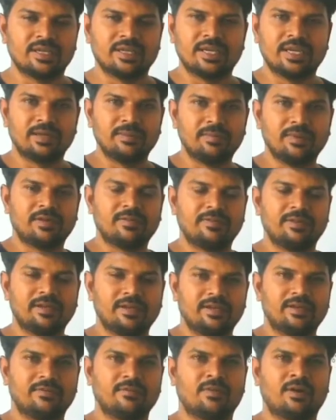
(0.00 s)
in
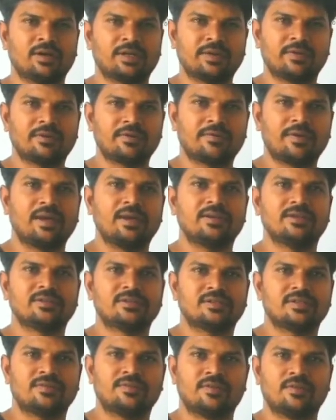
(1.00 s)
between, whatever values
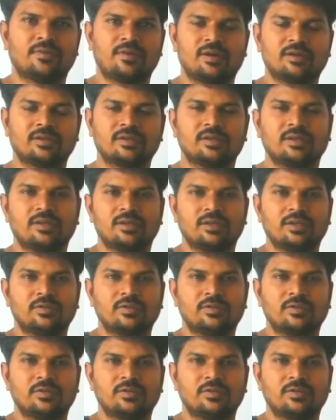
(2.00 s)
if you want,